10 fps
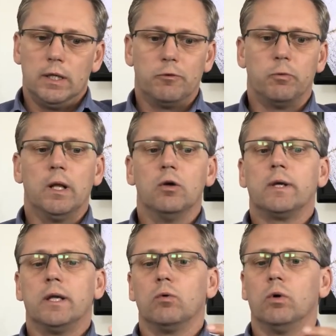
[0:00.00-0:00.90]
If we
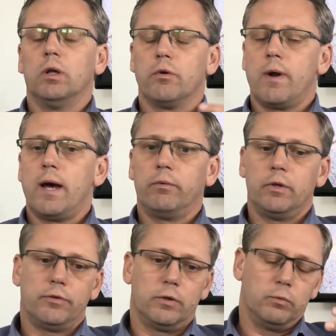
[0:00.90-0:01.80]
look in the world around
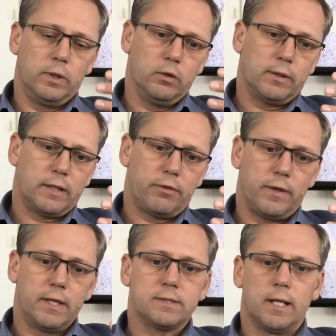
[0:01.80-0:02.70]
us and we look at
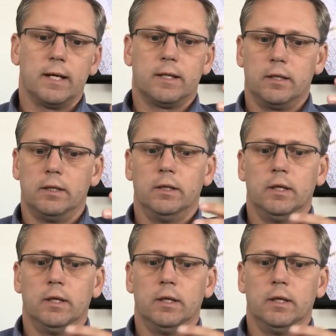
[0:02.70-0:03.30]
things like